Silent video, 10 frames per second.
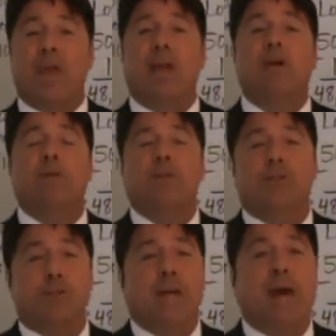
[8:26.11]
theta,
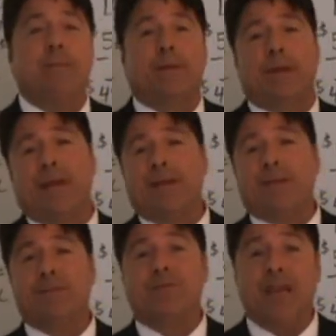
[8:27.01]
which is your time decay.
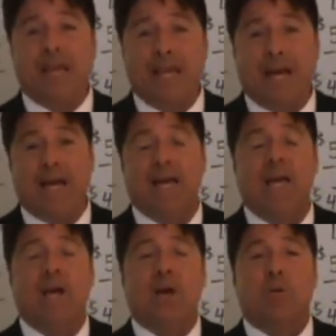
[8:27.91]
There's
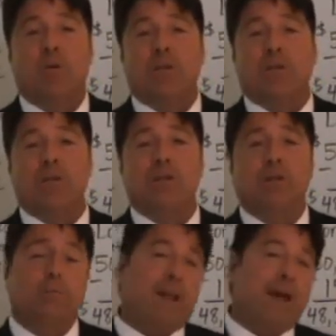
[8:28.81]
vega, which is
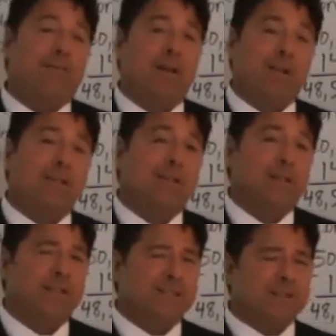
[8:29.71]
your implied
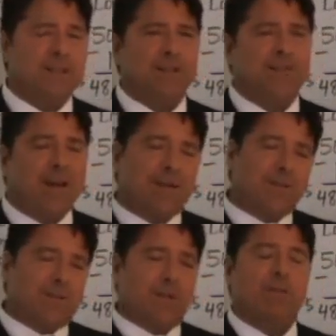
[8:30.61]
volatility. So there's other
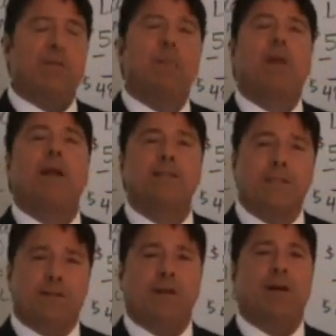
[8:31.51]
factors that go into
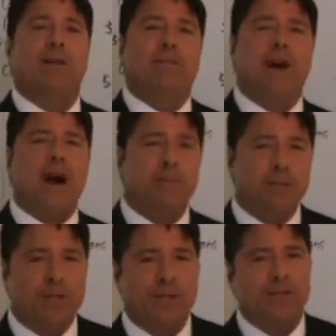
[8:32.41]
pricing of
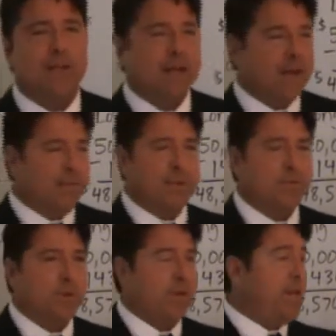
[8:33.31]
options, and
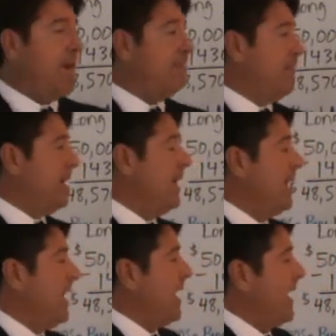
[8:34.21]
there's more than that. But
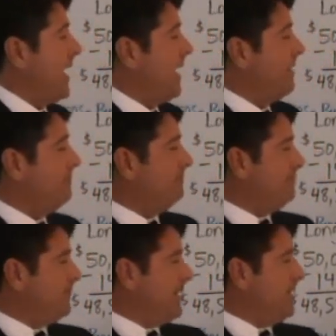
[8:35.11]

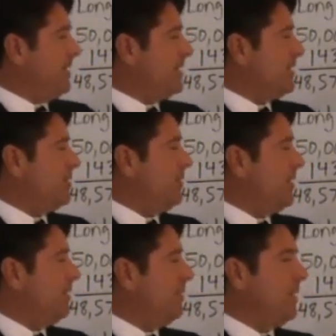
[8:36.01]
you know, this is the
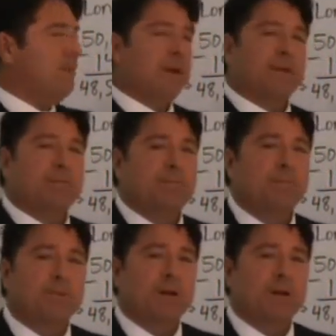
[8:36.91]
one you really want